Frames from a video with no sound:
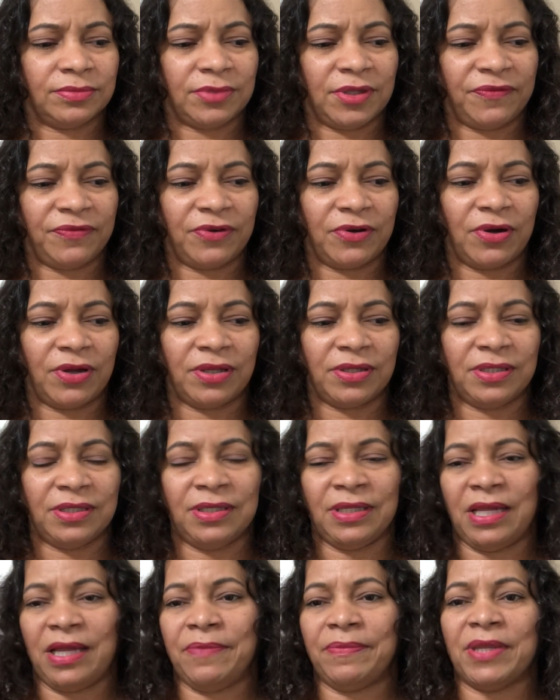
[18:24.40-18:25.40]
I forgot the
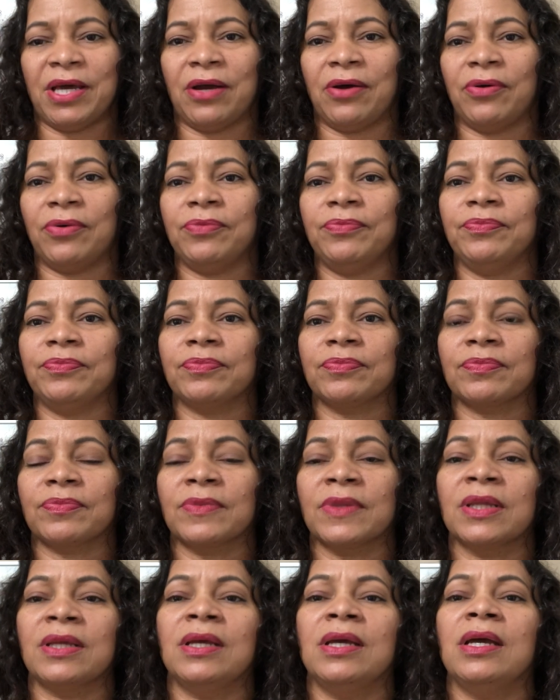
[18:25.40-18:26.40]
name now,
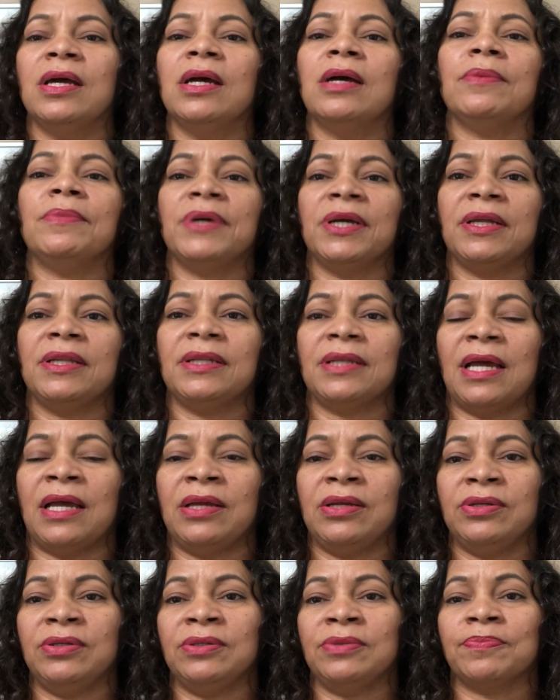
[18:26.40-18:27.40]
but
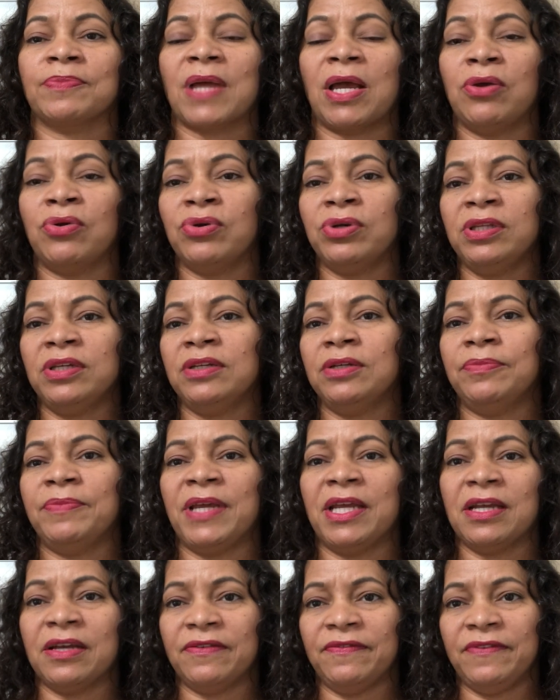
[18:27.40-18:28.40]
I'm gonna
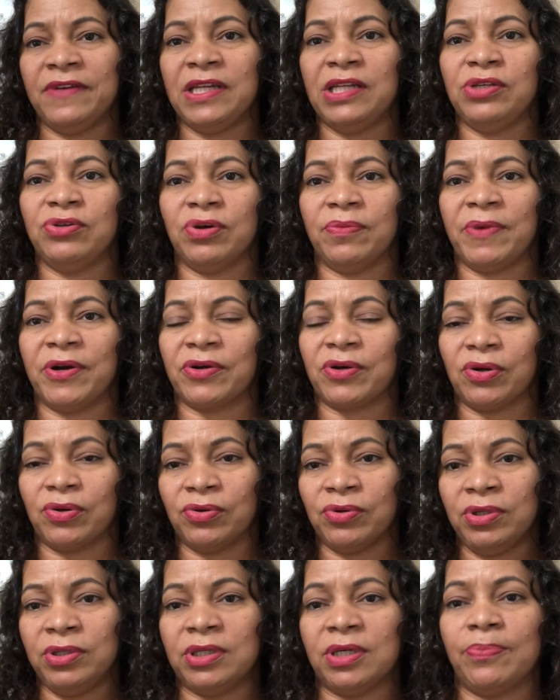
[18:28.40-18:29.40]
make a video about
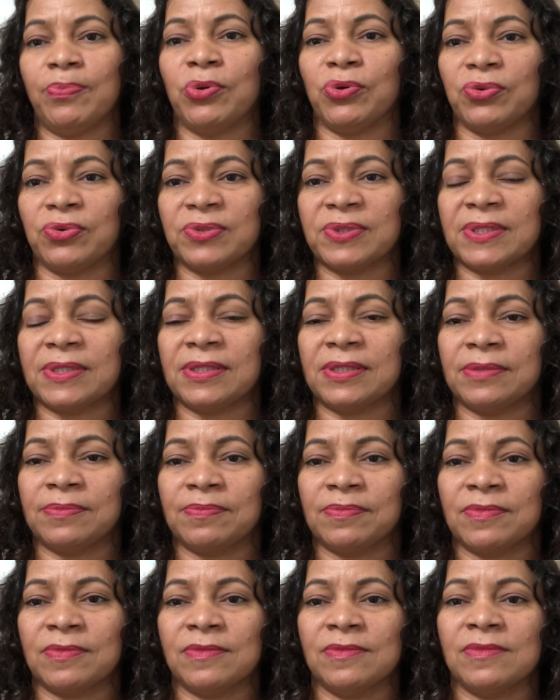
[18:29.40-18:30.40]
all her books.
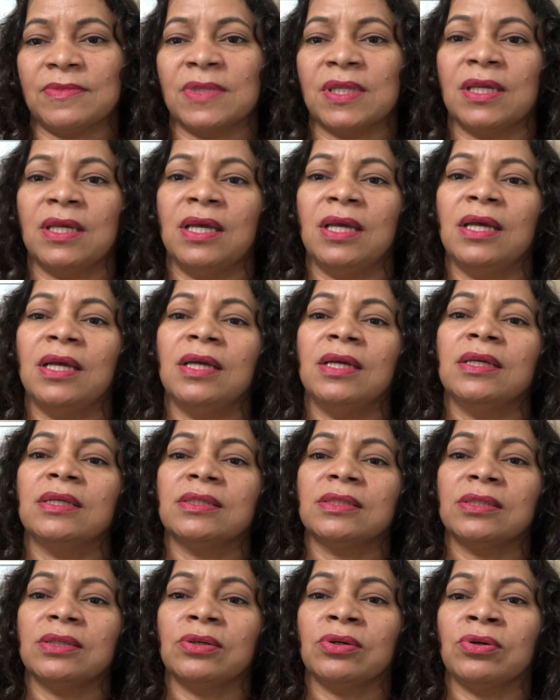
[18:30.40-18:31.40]

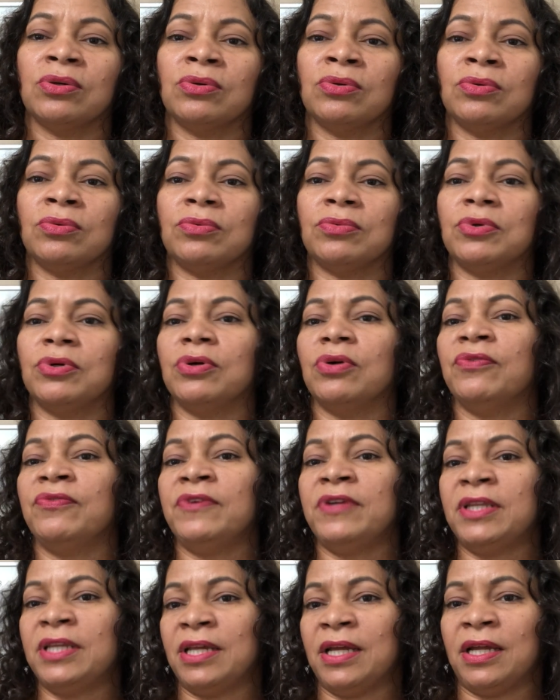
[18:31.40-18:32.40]
So
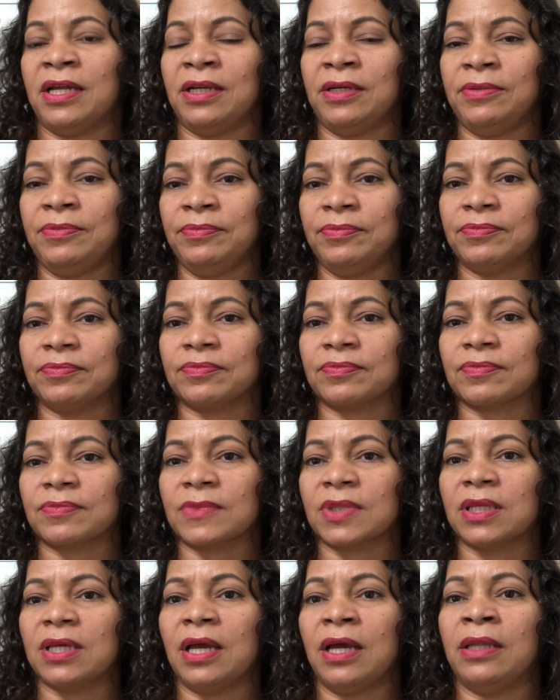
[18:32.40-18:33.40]
over there,
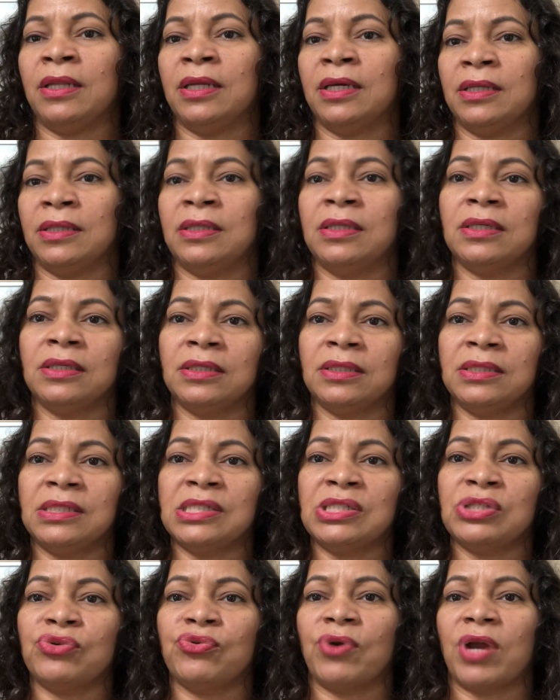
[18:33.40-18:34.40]
Ananda
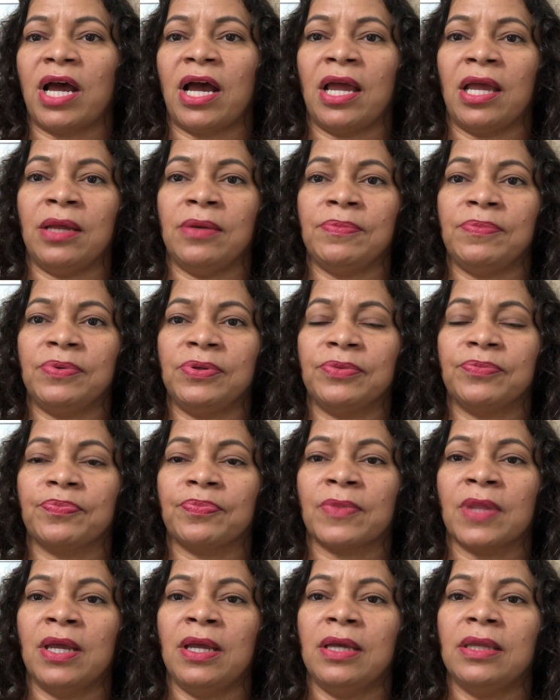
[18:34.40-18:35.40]
described
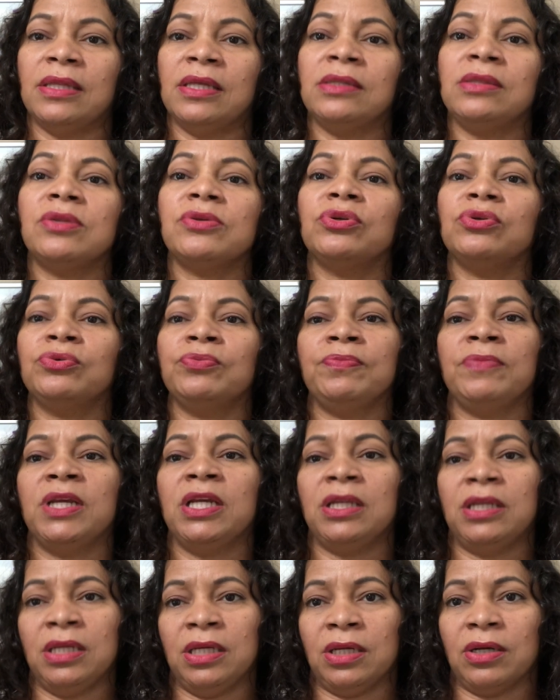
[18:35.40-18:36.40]
the true
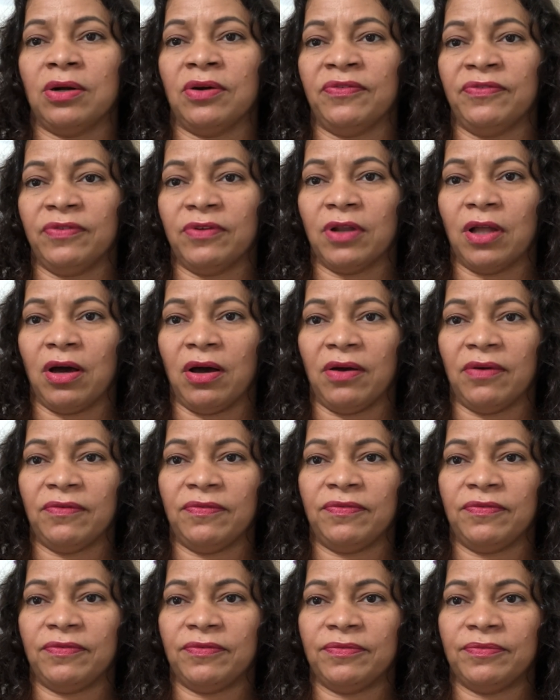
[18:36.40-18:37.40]
meaning of love
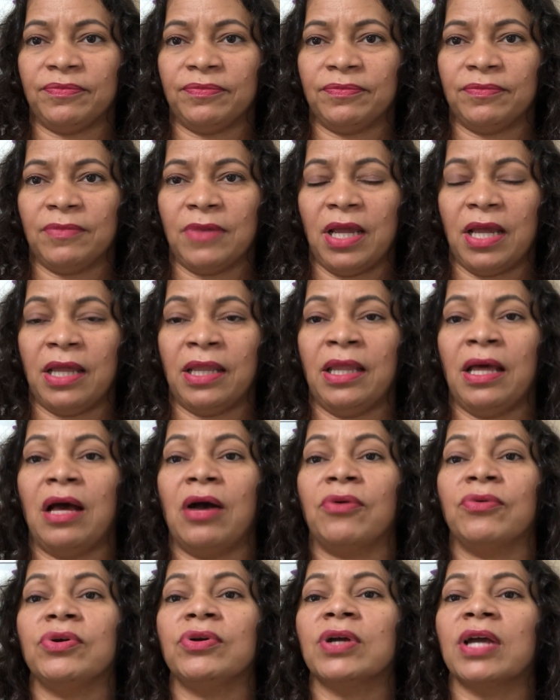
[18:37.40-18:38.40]
and
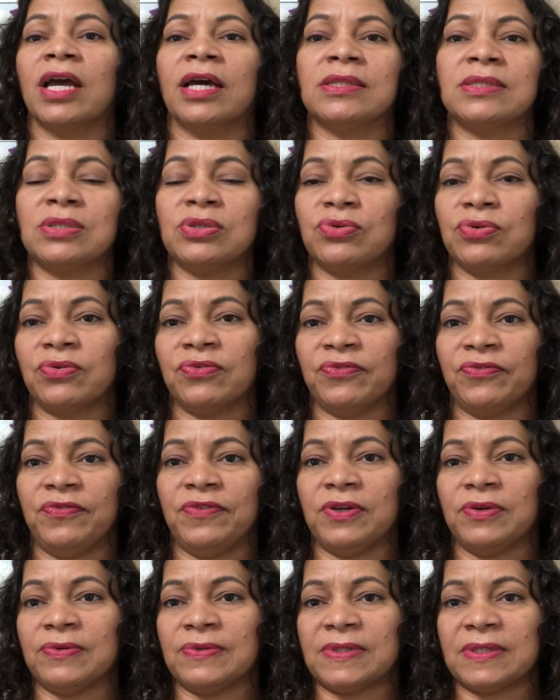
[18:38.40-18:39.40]
how it got so
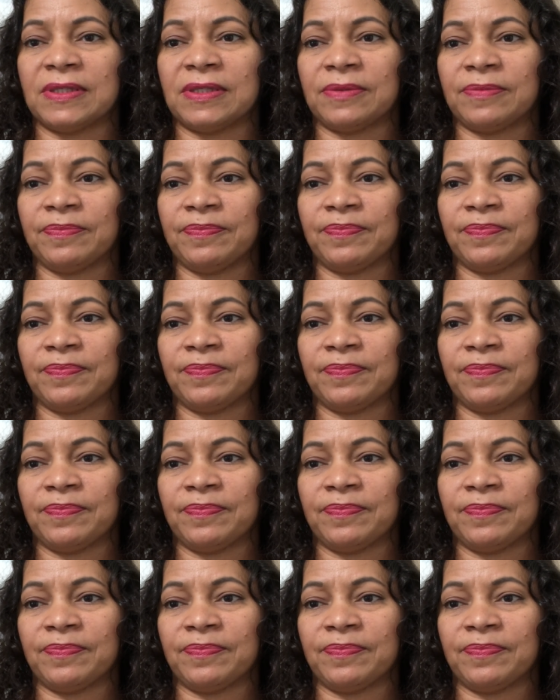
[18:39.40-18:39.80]
confusing